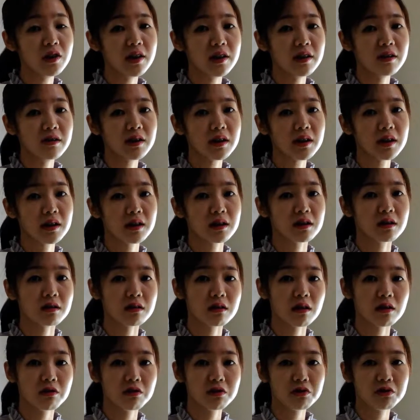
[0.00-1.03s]
area is
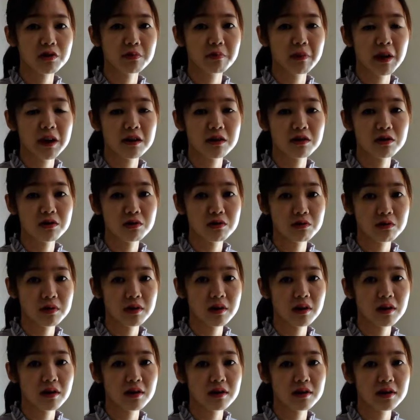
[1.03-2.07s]
not used by the
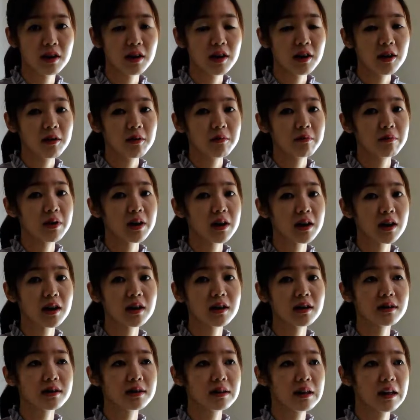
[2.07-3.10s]
students
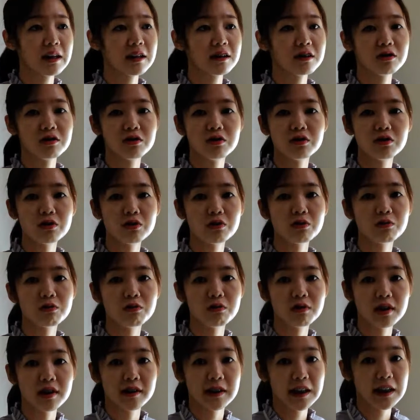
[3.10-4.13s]
because there is no
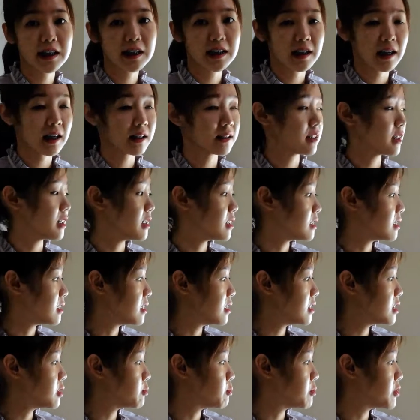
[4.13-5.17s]
cookery class in
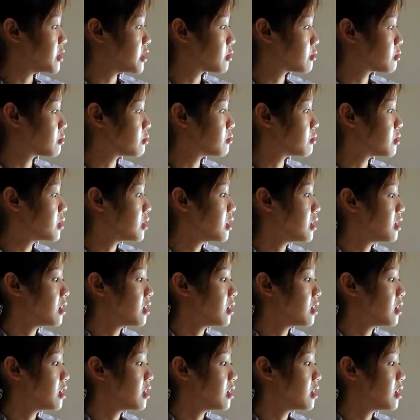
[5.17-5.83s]
this preschool.